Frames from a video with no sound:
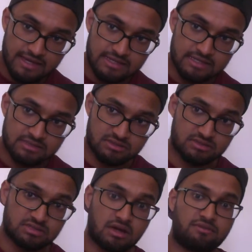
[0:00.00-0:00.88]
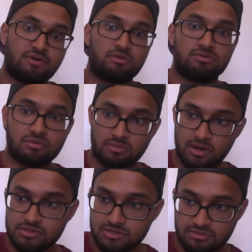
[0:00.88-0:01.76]
is the servo or the
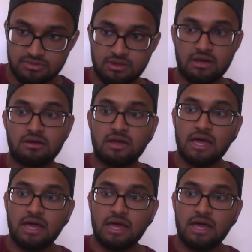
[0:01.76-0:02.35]
motor in there,